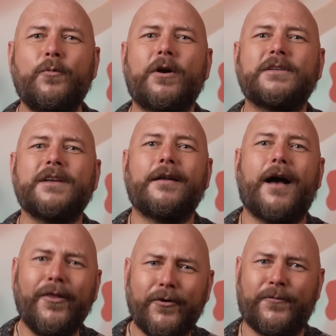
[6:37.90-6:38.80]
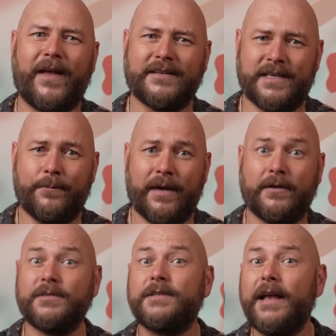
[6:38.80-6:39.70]
works on other fancy
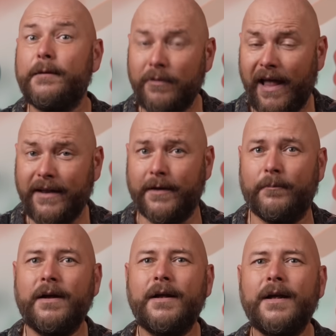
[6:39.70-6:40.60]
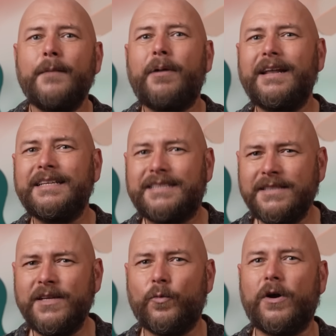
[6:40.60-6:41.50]
metals like platinum, but it
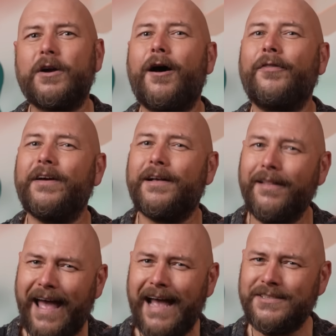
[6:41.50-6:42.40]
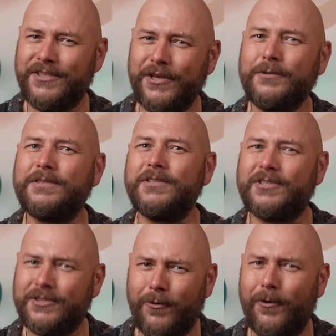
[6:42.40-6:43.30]
doesn't work on the glass used to
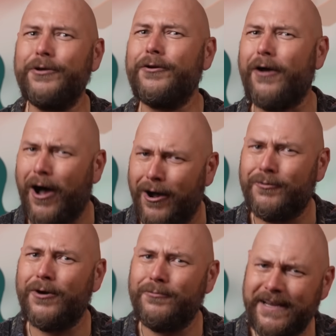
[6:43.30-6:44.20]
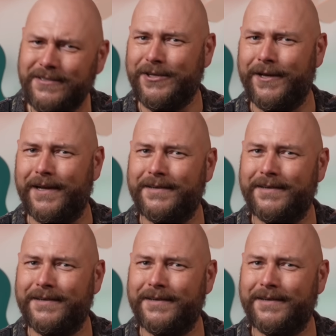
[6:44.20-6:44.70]
store your aqua regia.